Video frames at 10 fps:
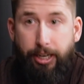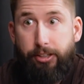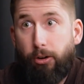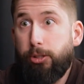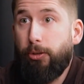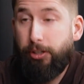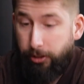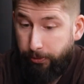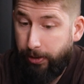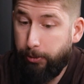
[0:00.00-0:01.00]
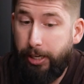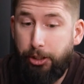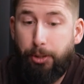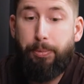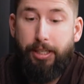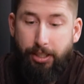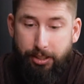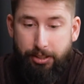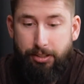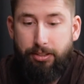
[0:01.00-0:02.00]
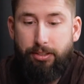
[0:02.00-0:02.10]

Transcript: And also they're the foundation because